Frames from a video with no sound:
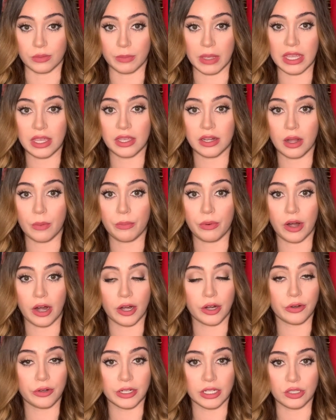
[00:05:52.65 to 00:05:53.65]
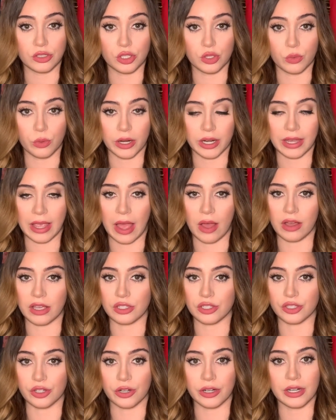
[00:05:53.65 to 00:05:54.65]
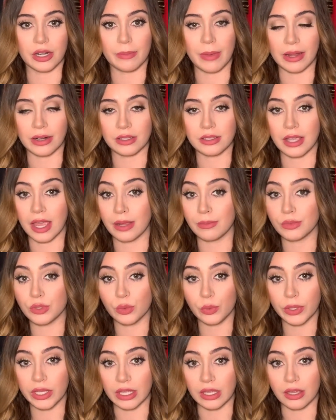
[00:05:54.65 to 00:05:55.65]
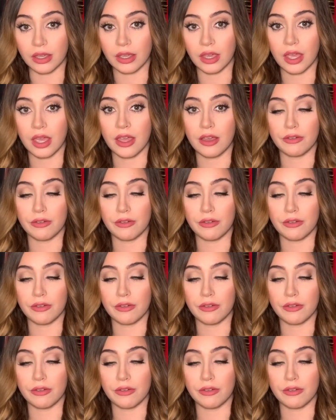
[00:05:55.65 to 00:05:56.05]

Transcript: Make it a priority to work out a certain amount of times a week.